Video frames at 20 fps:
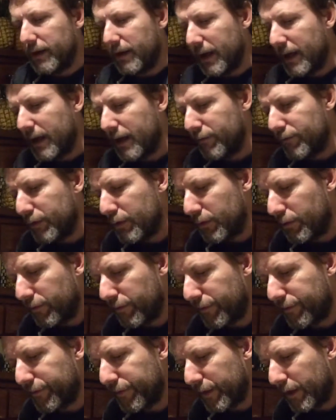aerial
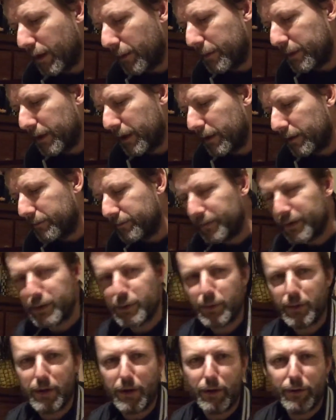phenomenon.
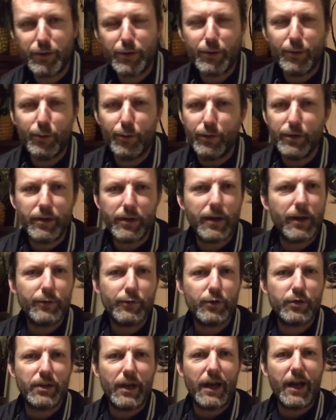That's what they like to call it. They can't
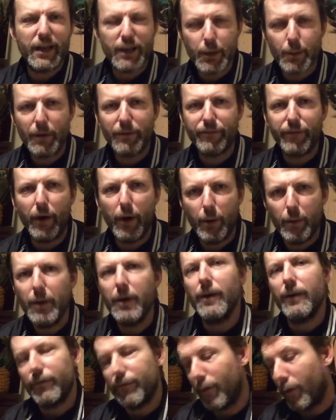just say a UFO
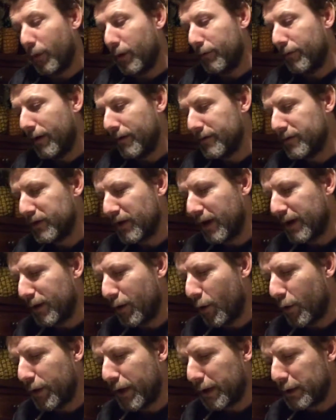flying around. They're saying
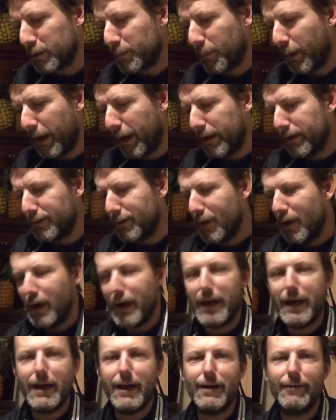unexplained
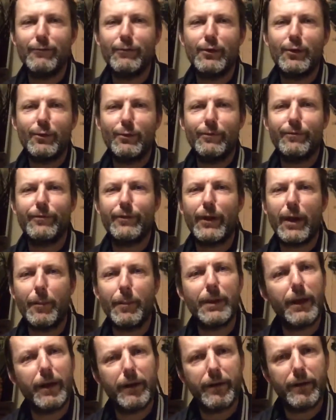aerial
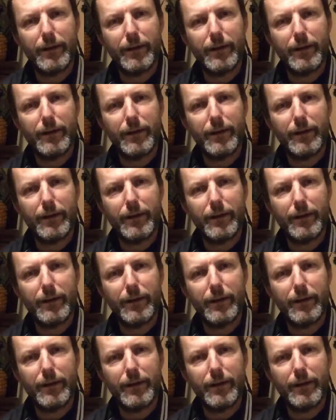phenomenon.